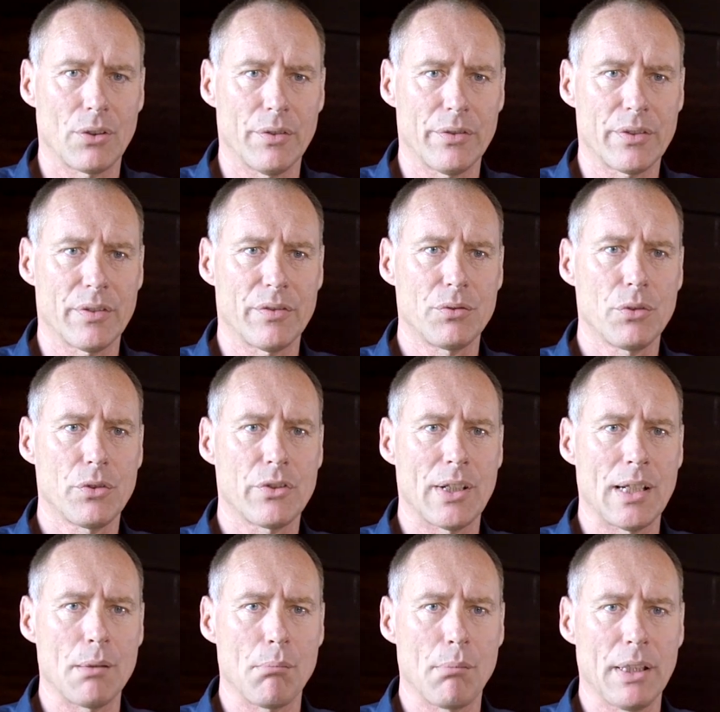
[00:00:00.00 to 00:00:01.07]
of the
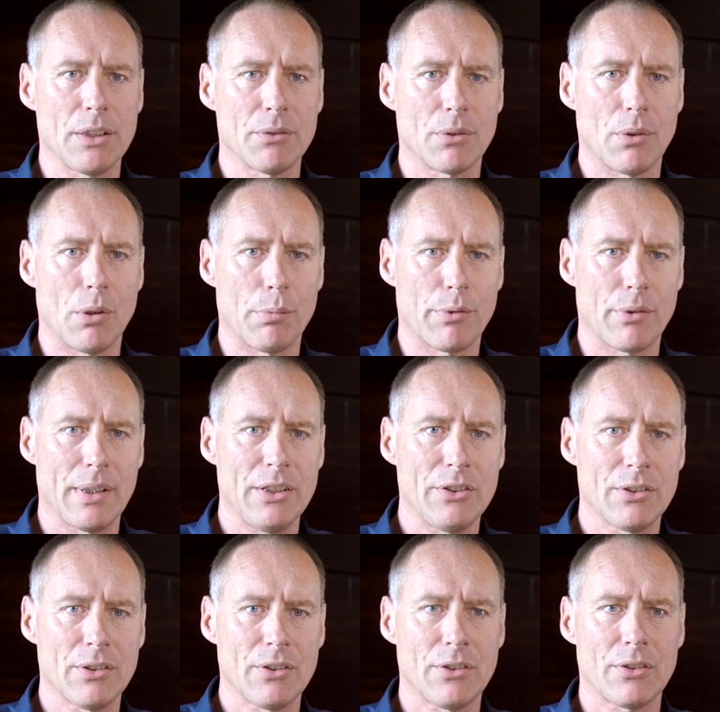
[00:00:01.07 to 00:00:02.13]
full-time manual
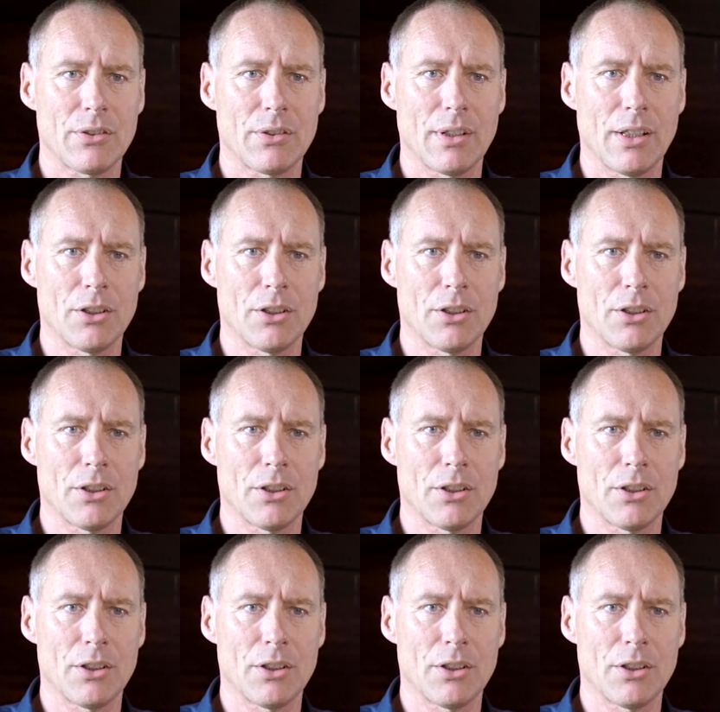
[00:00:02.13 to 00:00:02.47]
operations,